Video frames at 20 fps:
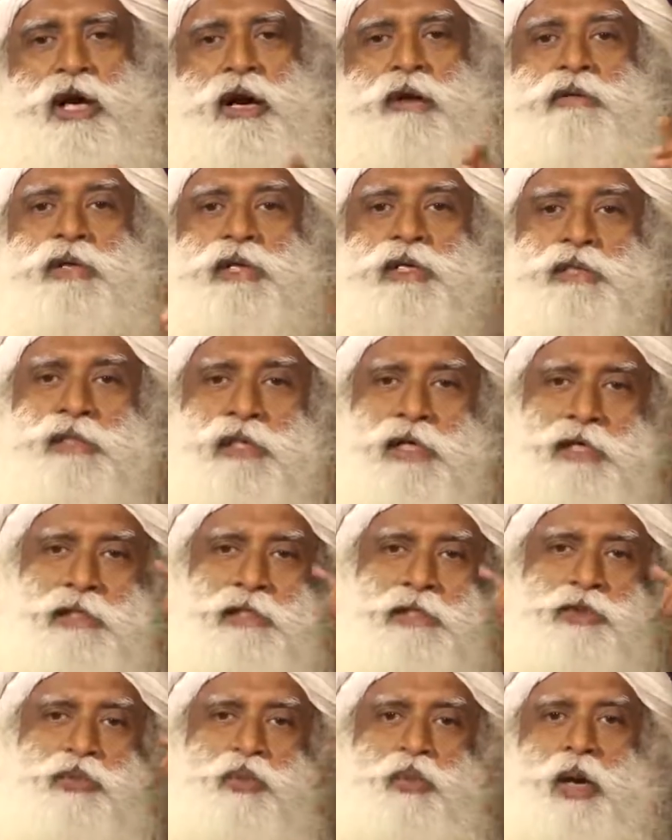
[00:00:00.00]
our
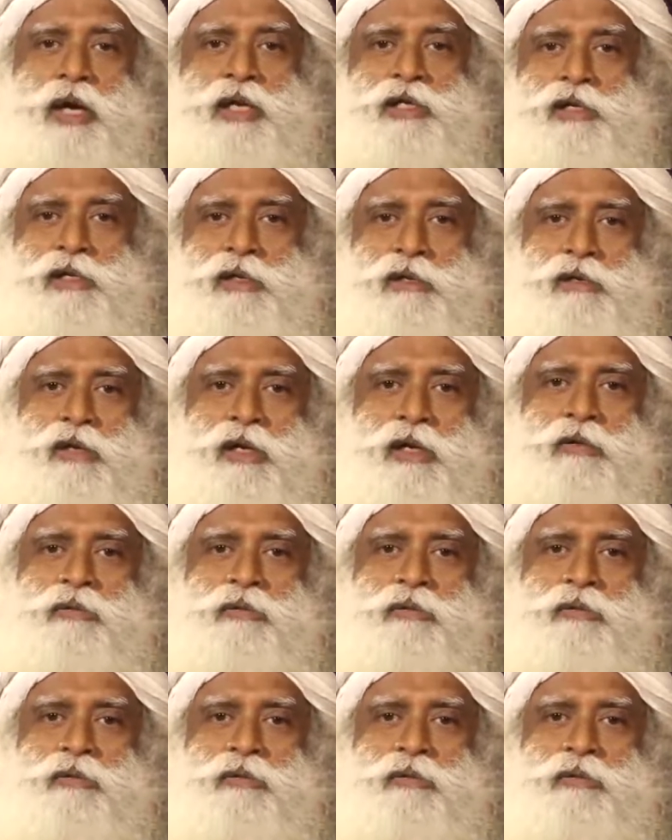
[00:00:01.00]
intellect is vital.